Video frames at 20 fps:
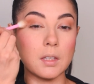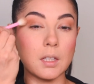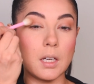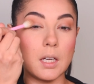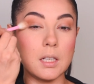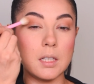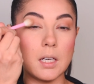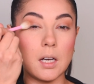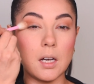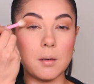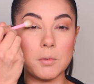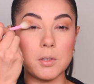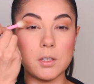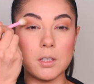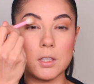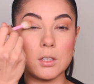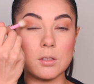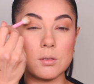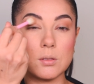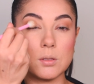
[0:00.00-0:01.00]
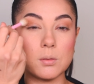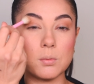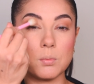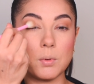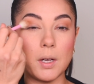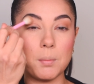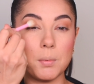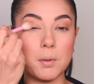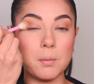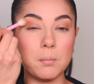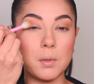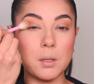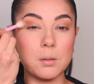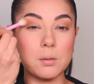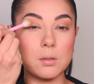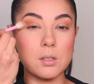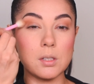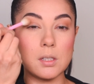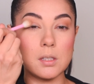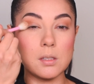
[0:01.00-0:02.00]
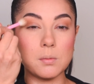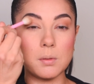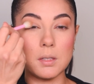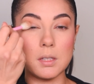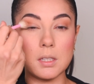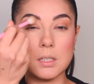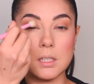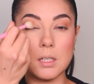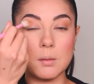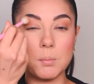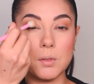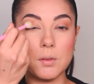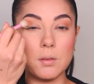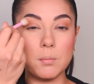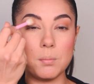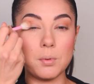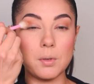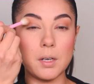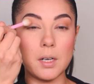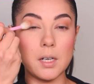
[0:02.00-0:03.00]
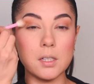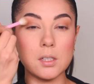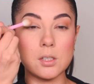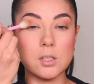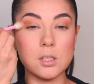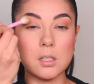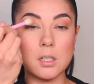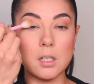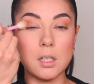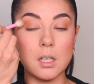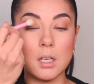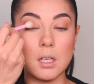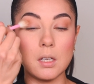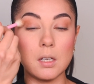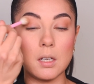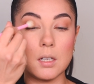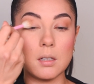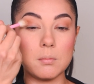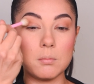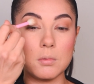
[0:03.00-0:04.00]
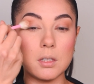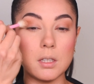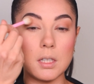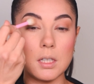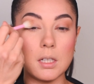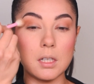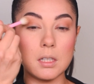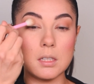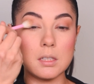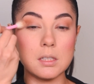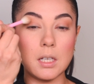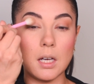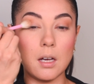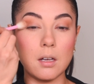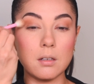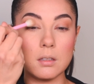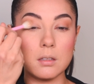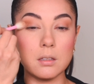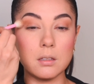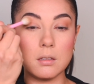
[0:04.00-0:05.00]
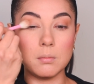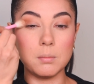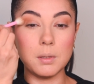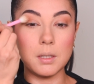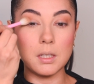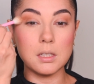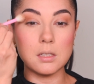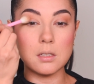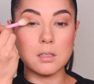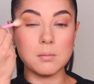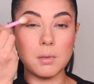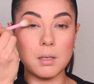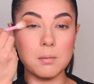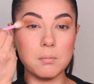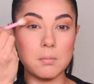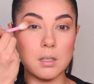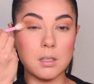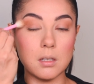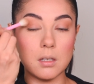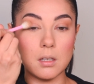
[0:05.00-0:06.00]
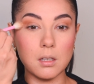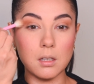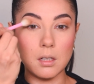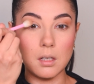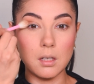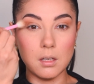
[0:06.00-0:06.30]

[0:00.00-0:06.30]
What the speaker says: And now I'm going to use swiper motions with the tip of the brush, and I'm looking down a little bit into my mirror,